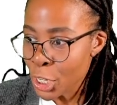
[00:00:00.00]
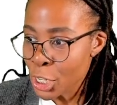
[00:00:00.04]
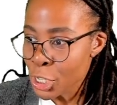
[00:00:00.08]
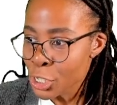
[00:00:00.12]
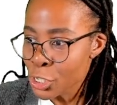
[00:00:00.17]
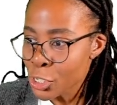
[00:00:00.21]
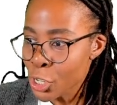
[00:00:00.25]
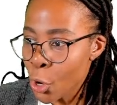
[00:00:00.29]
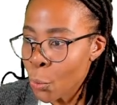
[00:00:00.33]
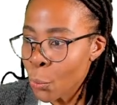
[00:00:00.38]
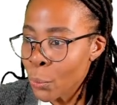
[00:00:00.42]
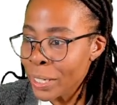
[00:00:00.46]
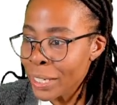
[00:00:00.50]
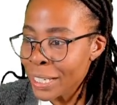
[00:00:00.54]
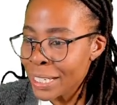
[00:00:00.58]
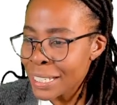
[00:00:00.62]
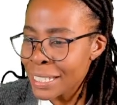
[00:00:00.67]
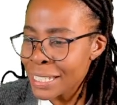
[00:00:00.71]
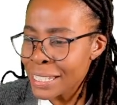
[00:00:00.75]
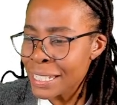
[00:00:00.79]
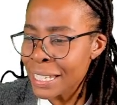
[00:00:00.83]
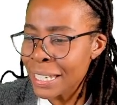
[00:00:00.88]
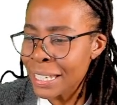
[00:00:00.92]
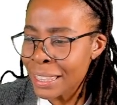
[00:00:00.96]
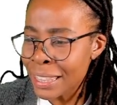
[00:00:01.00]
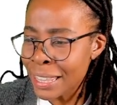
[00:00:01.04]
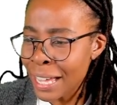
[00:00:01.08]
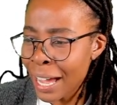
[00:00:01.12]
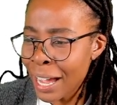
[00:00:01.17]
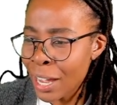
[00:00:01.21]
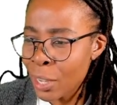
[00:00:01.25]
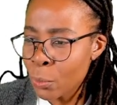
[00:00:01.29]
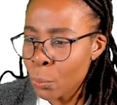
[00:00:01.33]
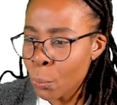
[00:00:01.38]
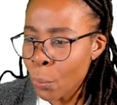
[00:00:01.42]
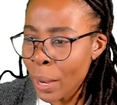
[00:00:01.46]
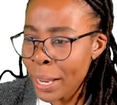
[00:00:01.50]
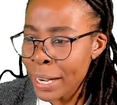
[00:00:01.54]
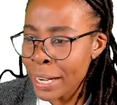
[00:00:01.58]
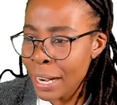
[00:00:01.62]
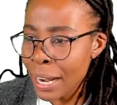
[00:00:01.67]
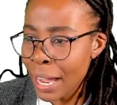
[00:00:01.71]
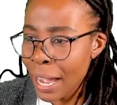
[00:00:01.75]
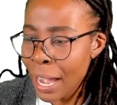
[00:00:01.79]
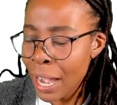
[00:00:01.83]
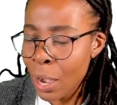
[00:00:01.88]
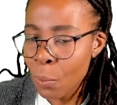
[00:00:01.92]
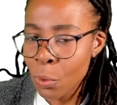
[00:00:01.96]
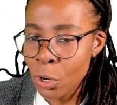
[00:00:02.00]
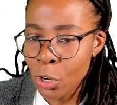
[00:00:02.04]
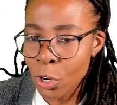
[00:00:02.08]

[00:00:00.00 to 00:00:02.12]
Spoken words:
So we can see that when our